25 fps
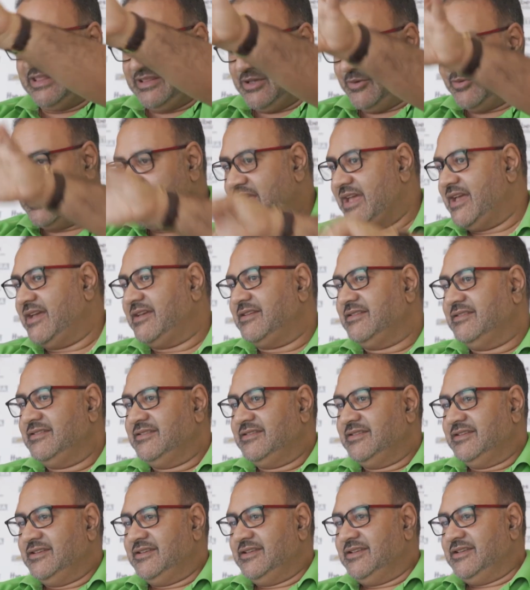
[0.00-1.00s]
They were there,
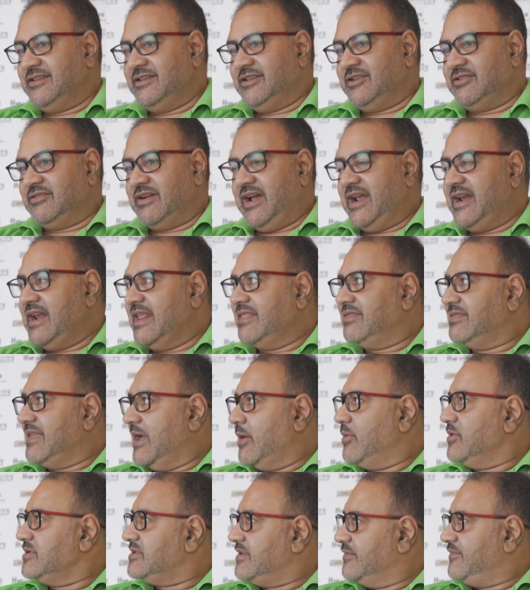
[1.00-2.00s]
right? And
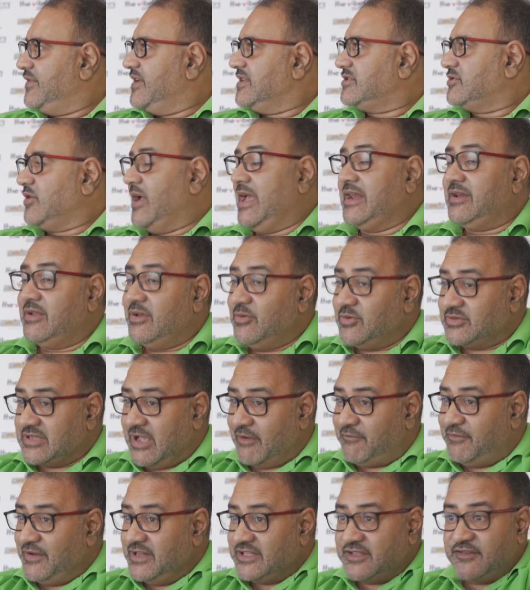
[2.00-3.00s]
that was the first, and it was
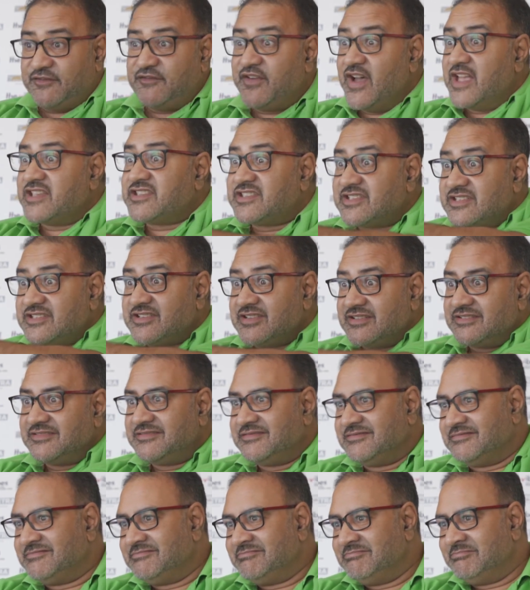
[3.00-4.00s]
Aflin's first
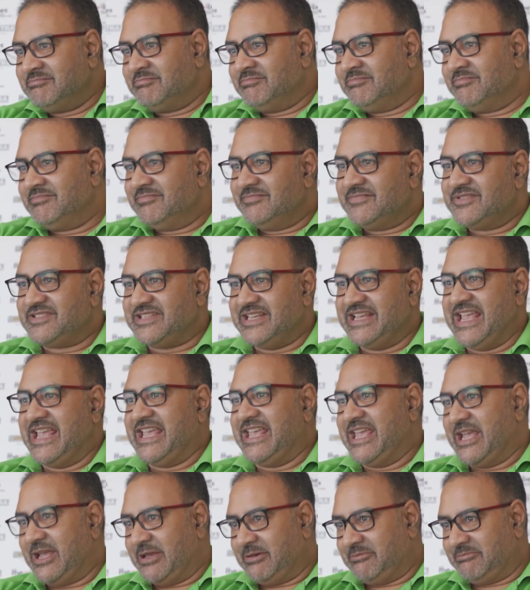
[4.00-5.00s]
singing
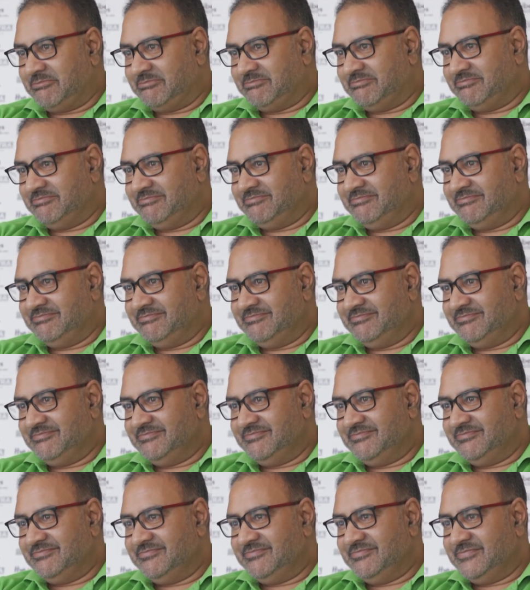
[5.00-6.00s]
gig.
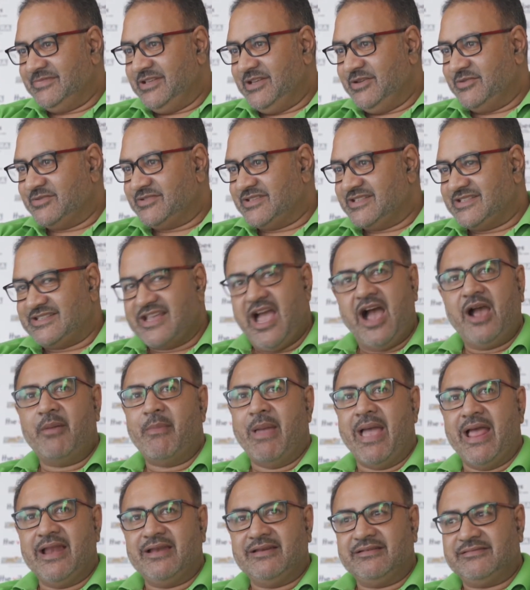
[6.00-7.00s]
He was this young
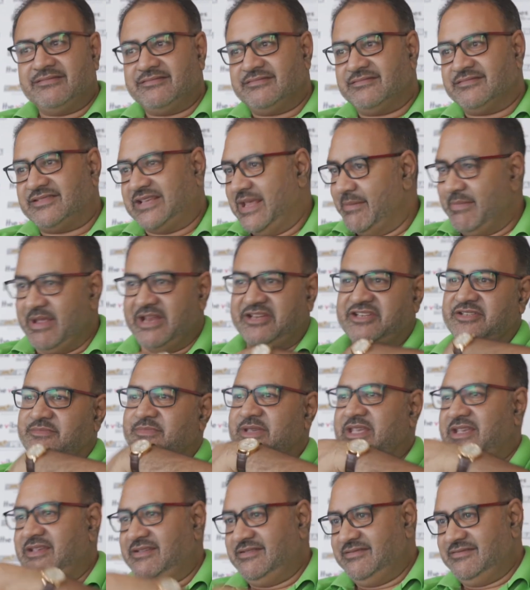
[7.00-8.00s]
man, same age as
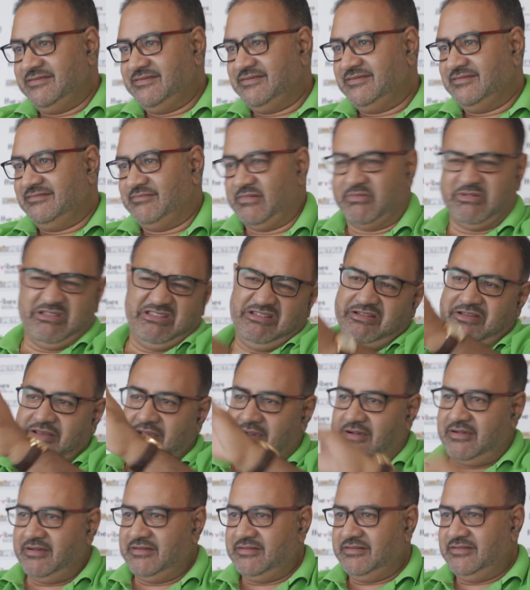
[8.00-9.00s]
me, maybe a year
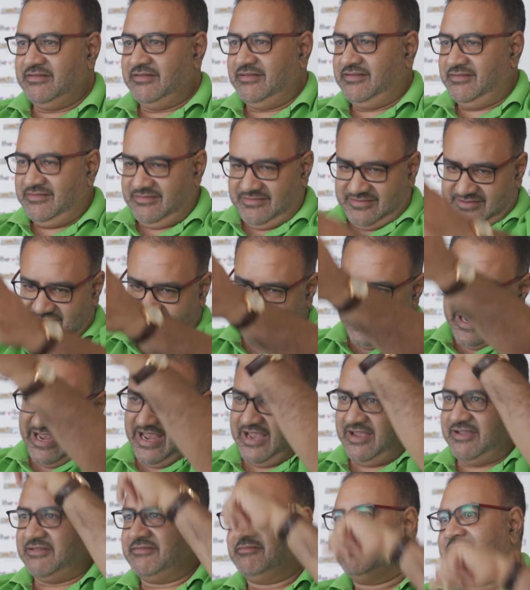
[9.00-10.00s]
younger,
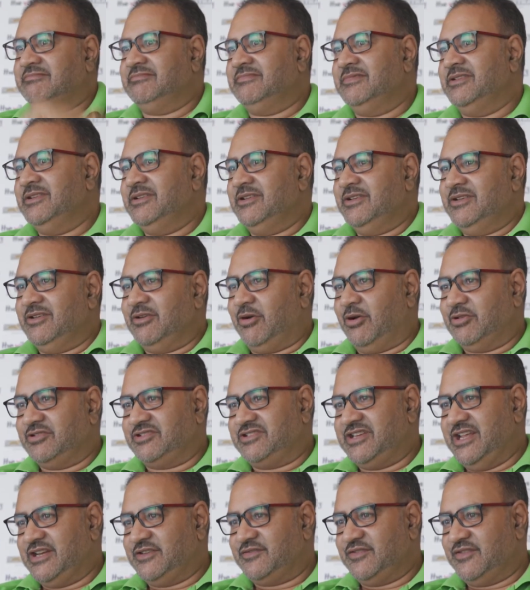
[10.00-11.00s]
singing on
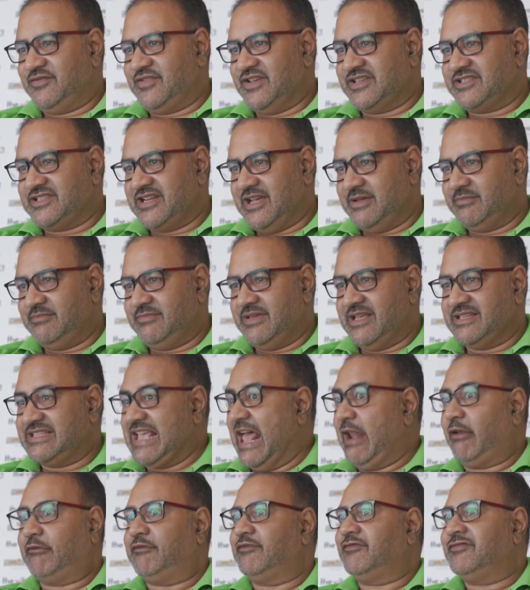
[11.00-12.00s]
stage for the first time as
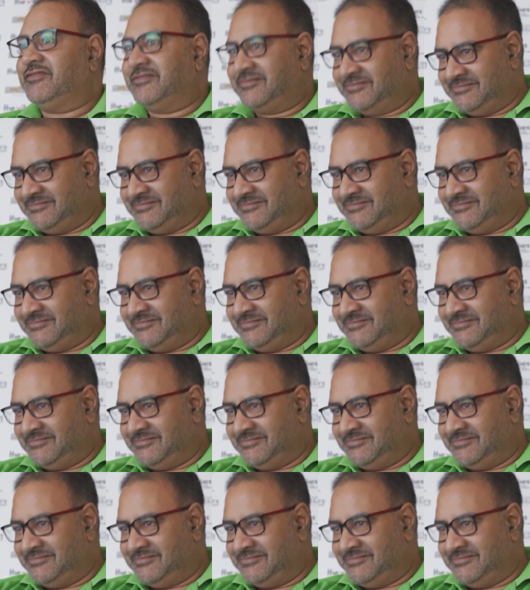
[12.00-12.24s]
Alf.